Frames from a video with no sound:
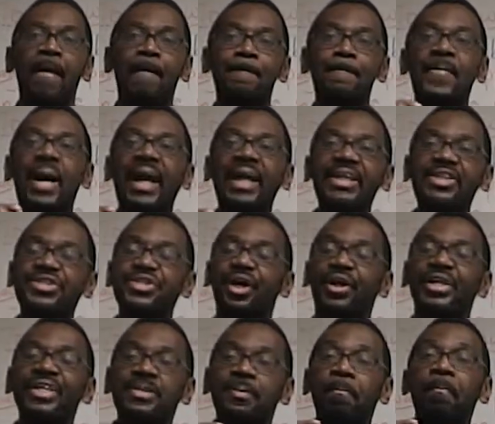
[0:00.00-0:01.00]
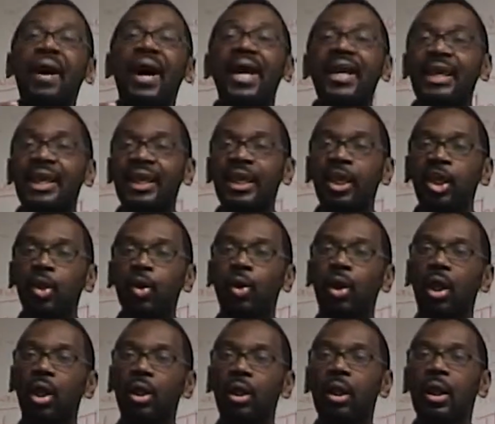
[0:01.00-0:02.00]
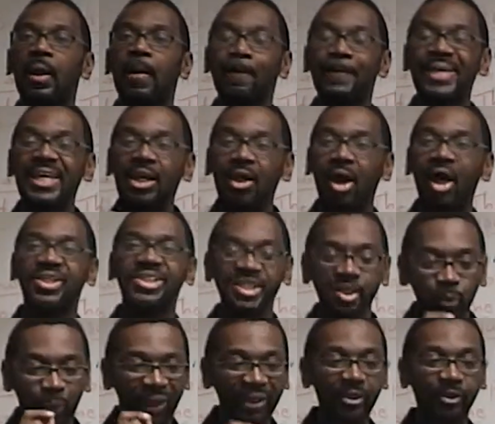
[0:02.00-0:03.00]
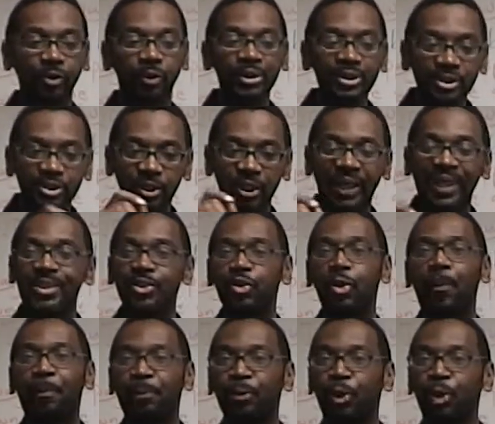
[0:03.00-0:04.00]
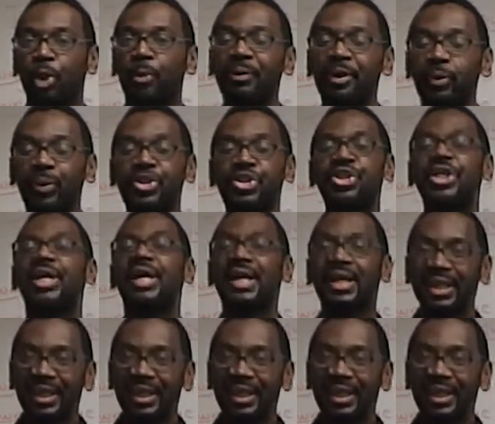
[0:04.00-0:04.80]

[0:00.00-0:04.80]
My son is bilingual because he went into a program in which